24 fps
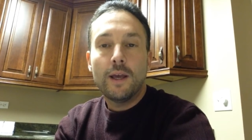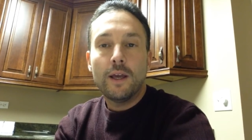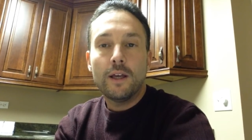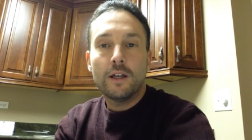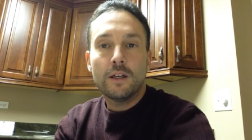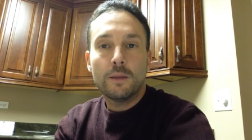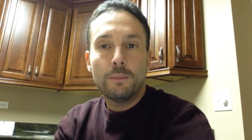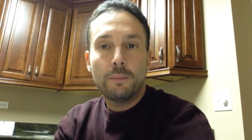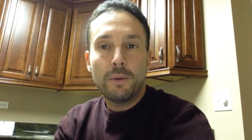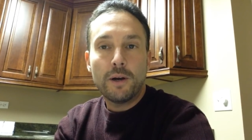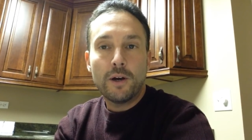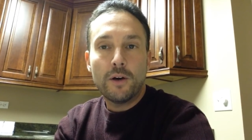and
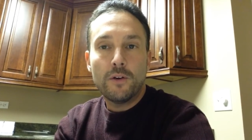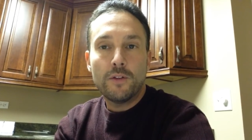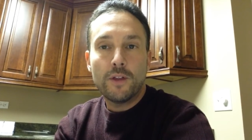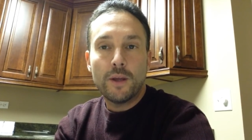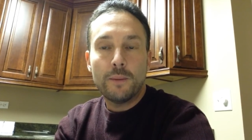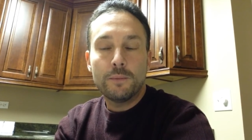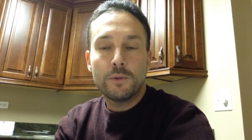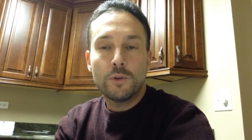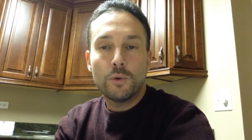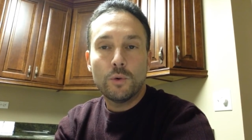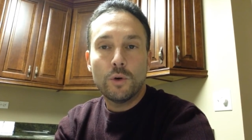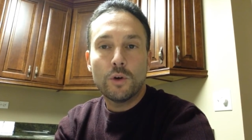compared
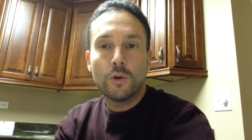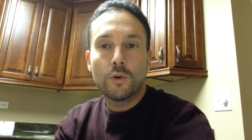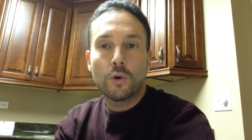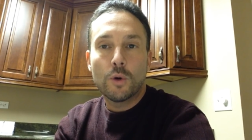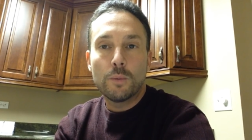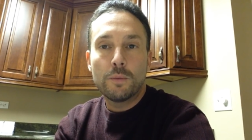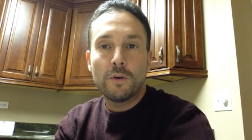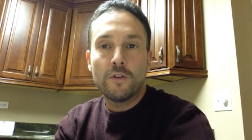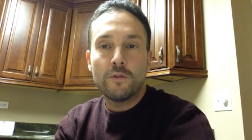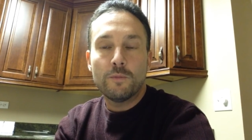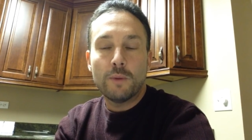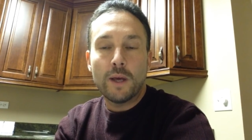them to a
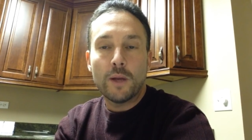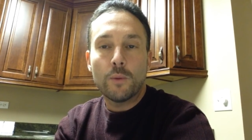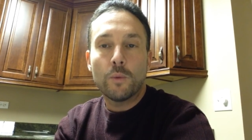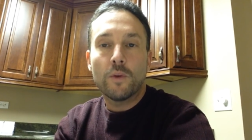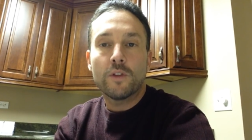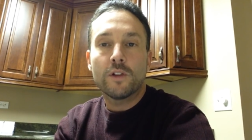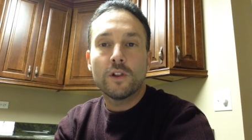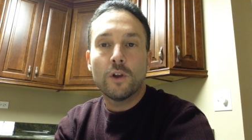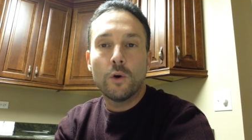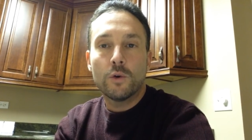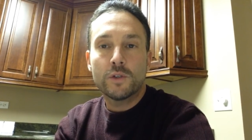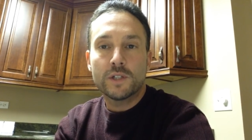group of men
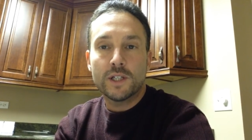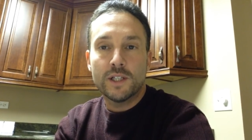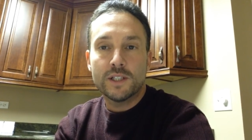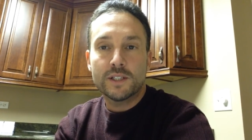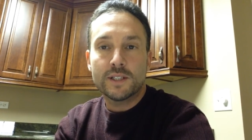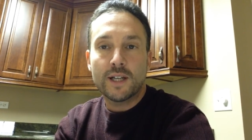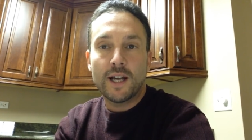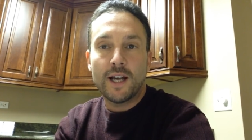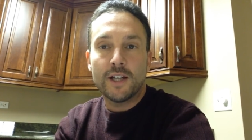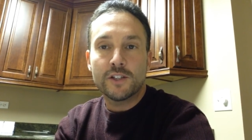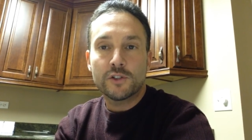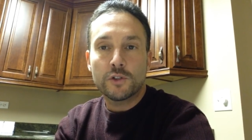with low
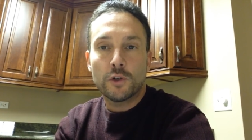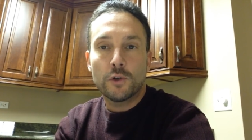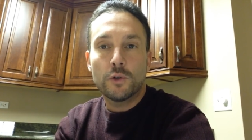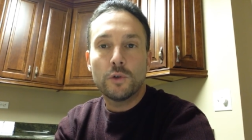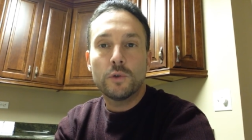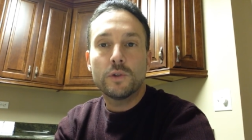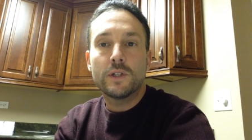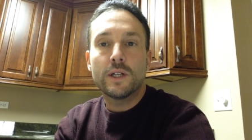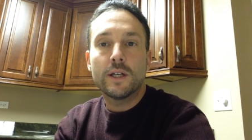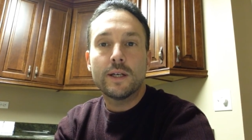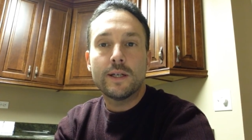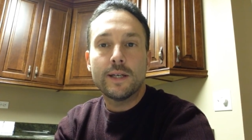testosterone
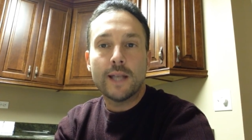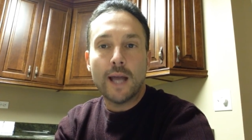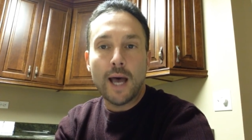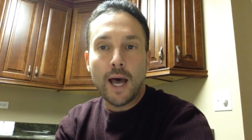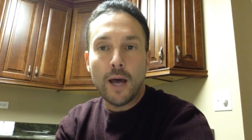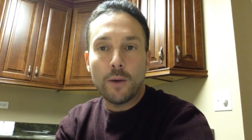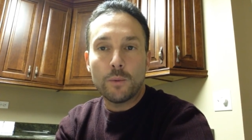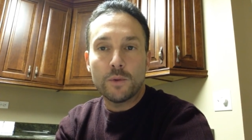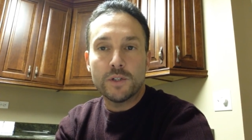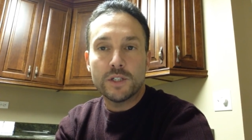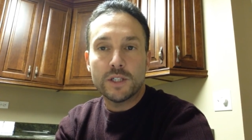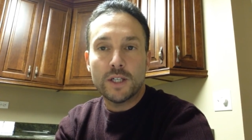who did
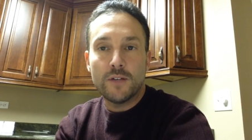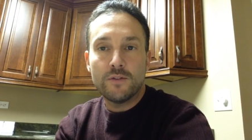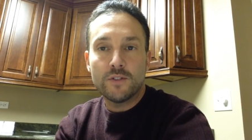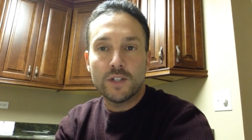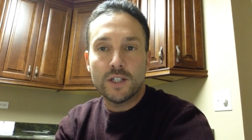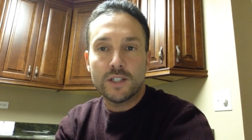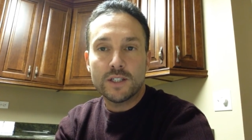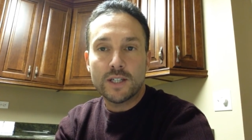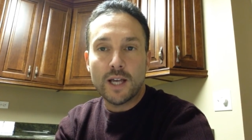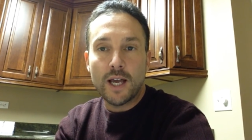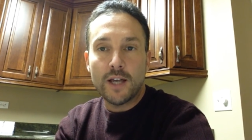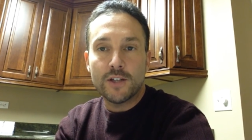not receive
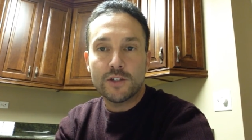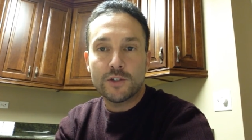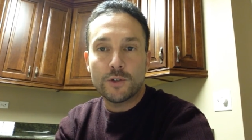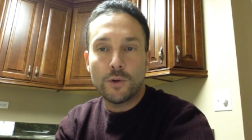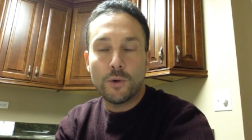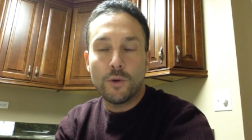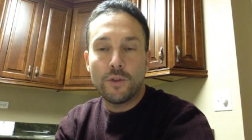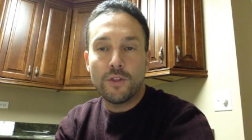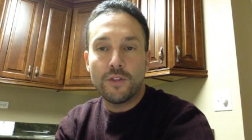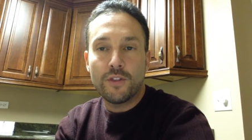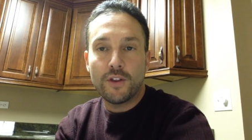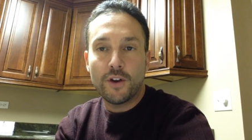
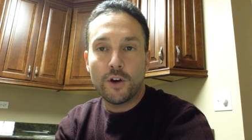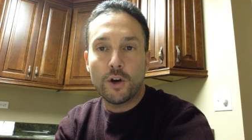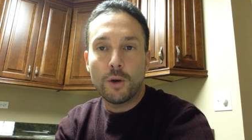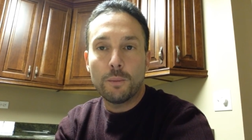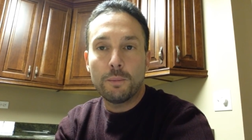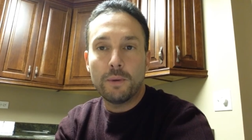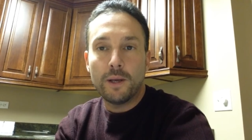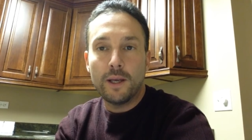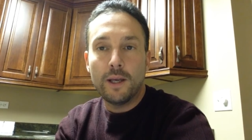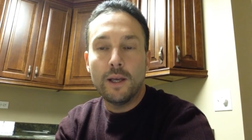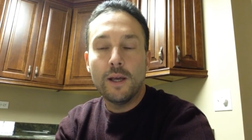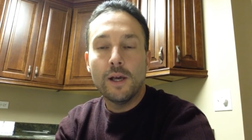testosterone
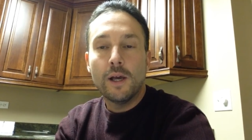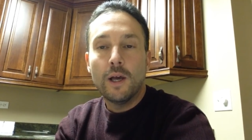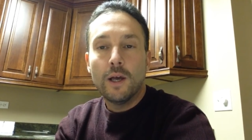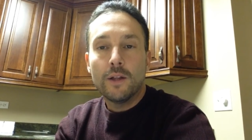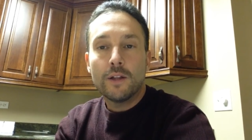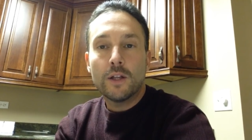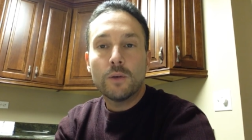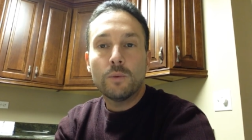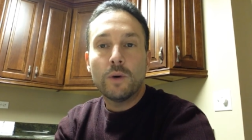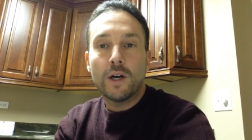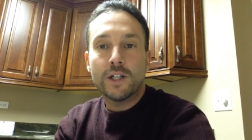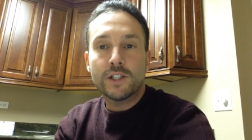therapy.
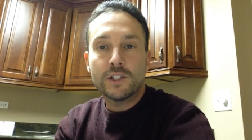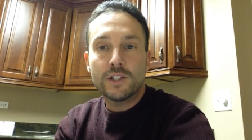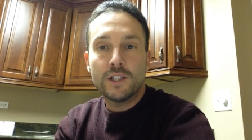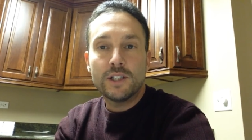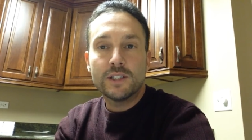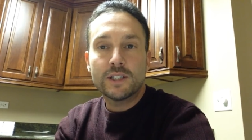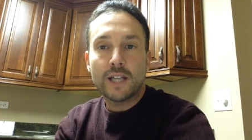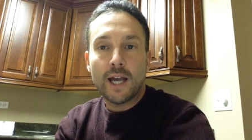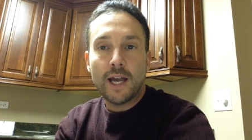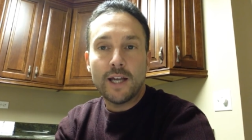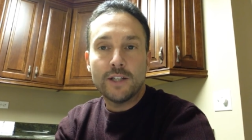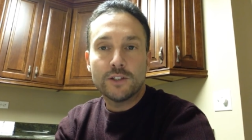They watched
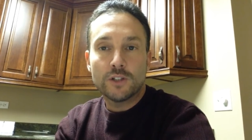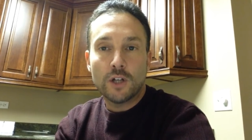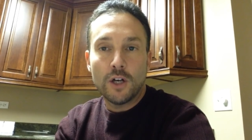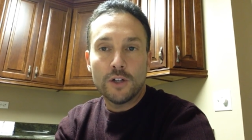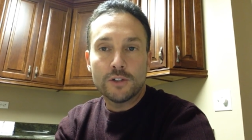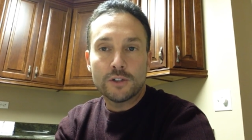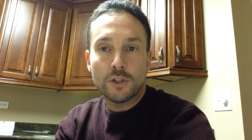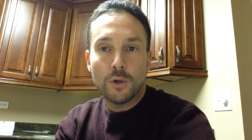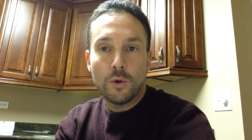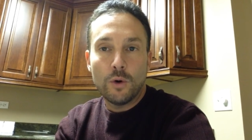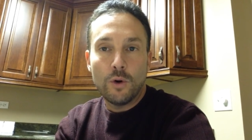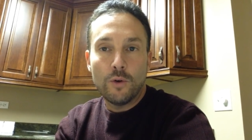these guys
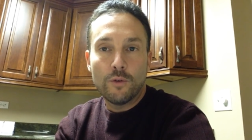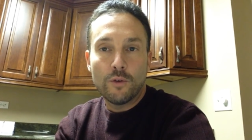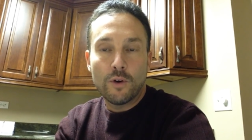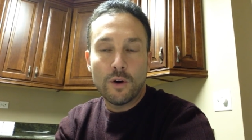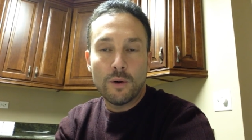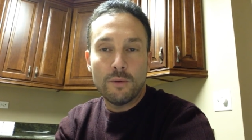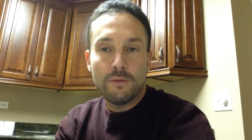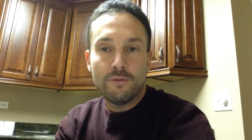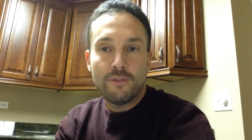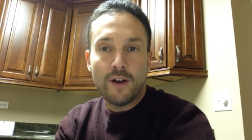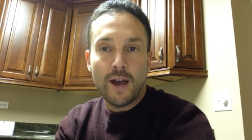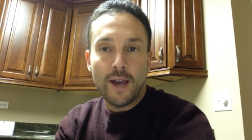also over
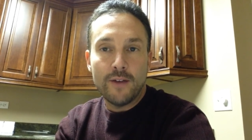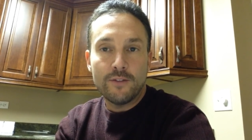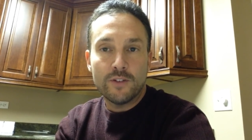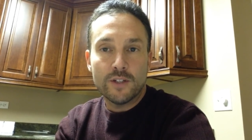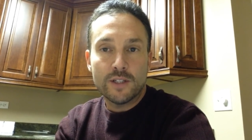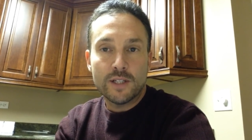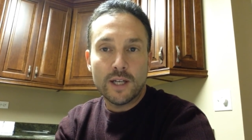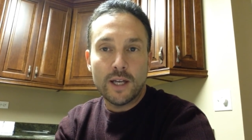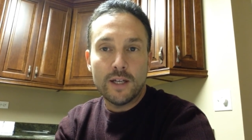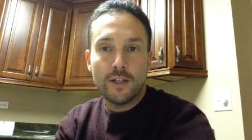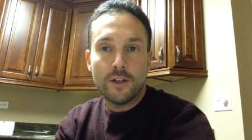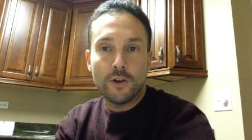a five to
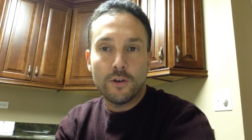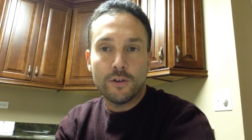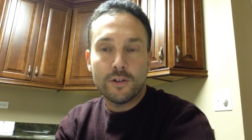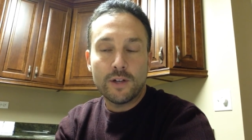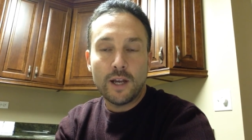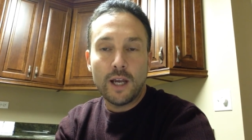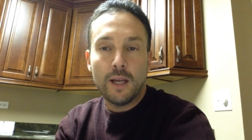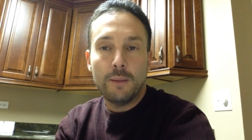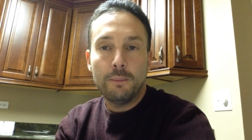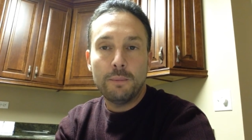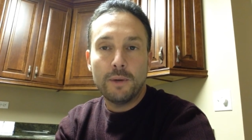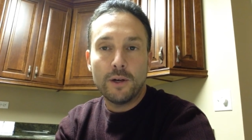ten year
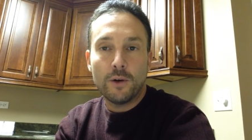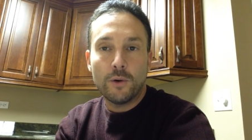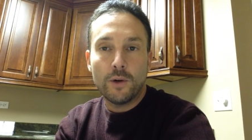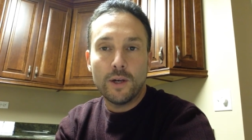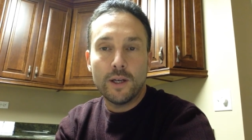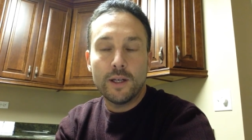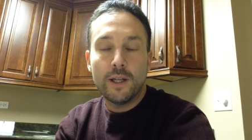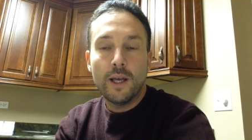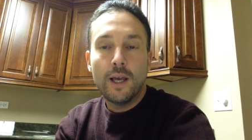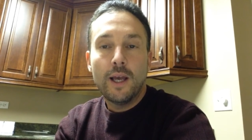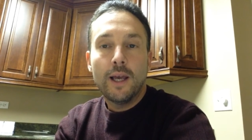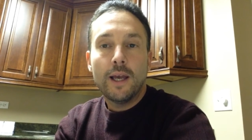time
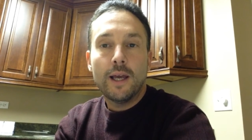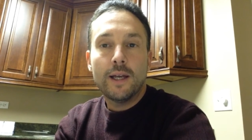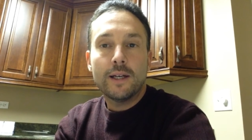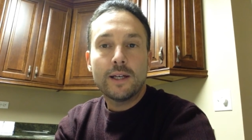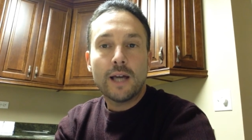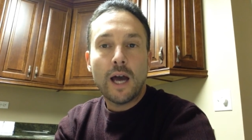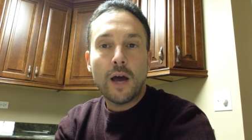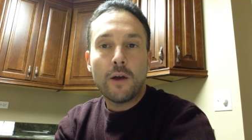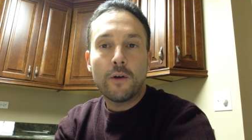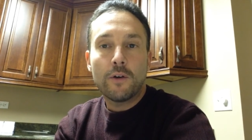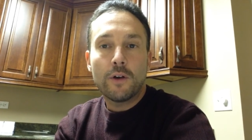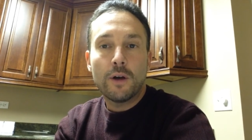period and
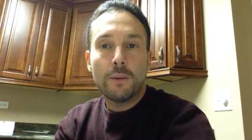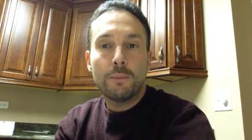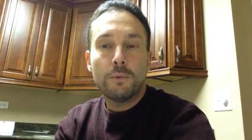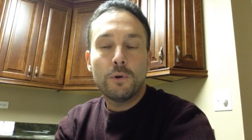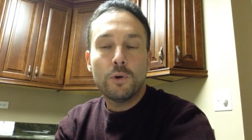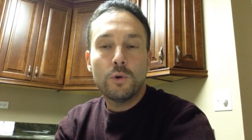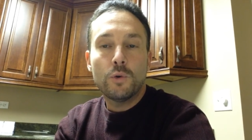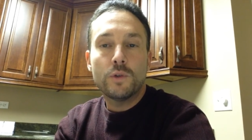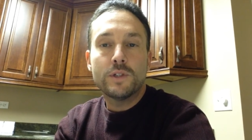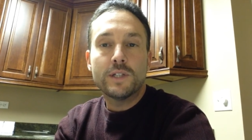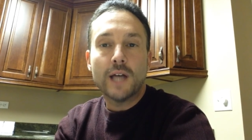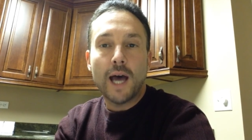counted up
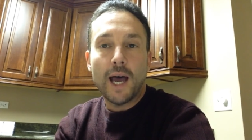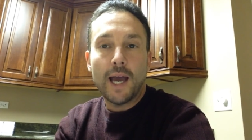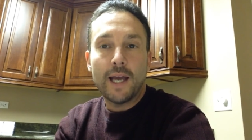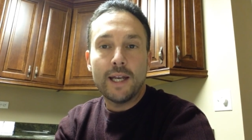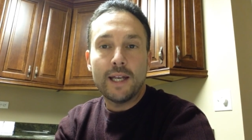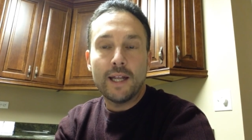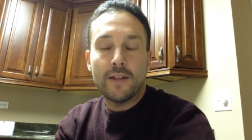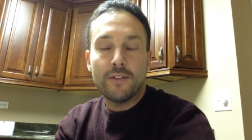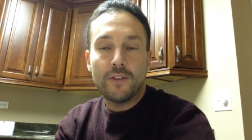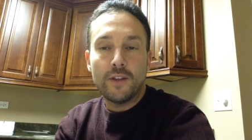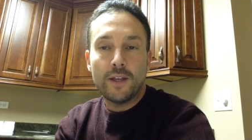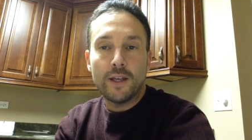who
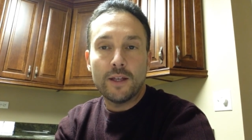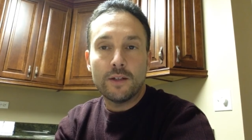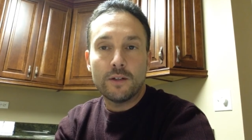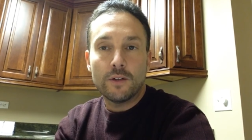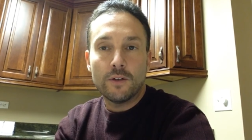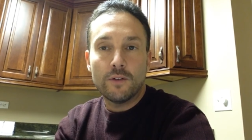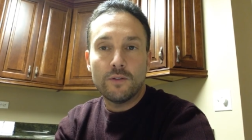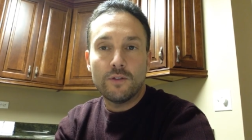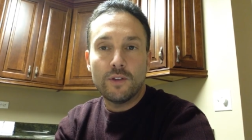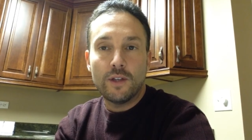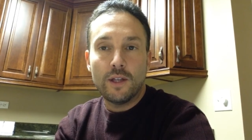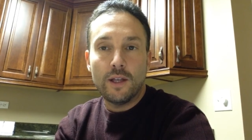died at the end
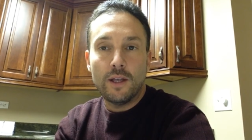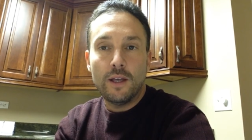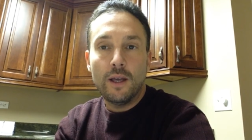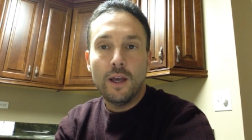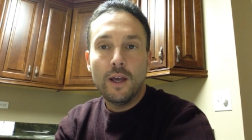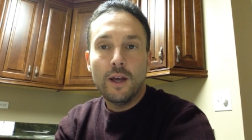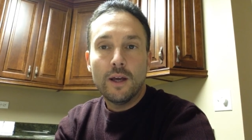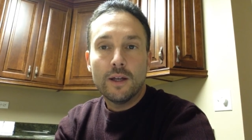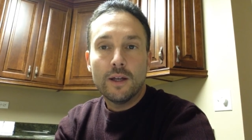of the